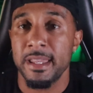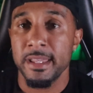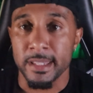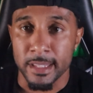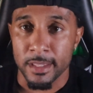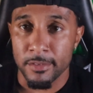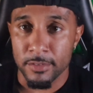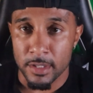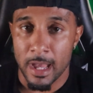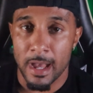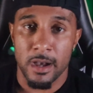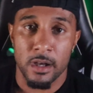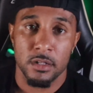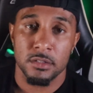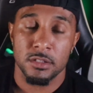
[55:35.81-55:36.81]
didn't give
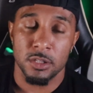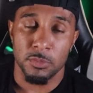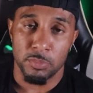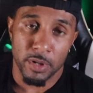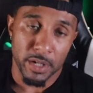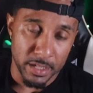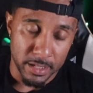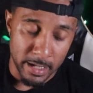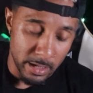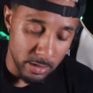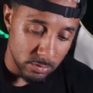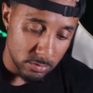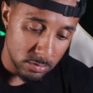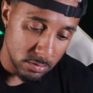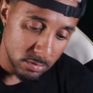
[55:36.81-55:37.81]
y'all the breakdown